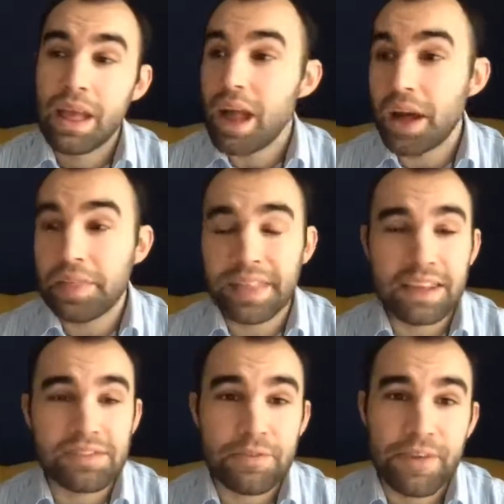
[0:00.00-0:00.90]
I think
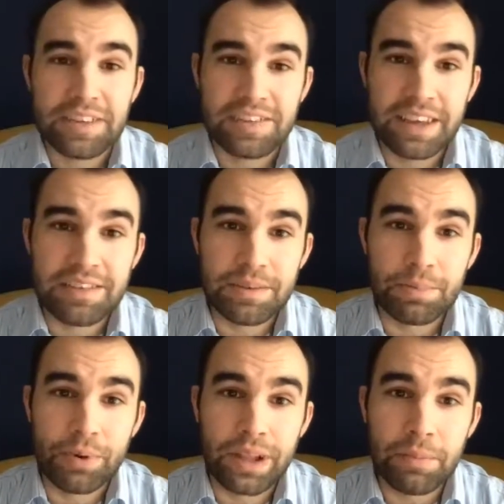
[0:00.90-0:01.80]
that's a fascinating
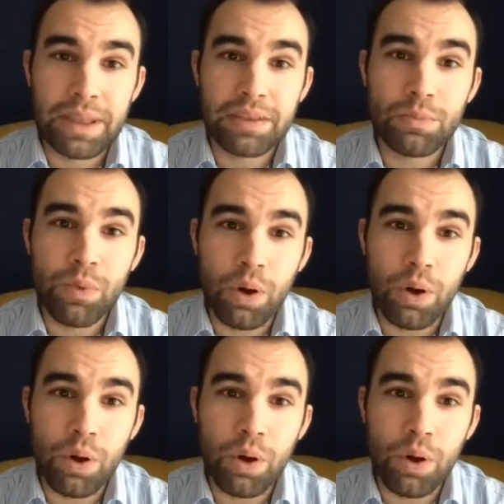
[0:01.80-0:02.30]
point. I mean,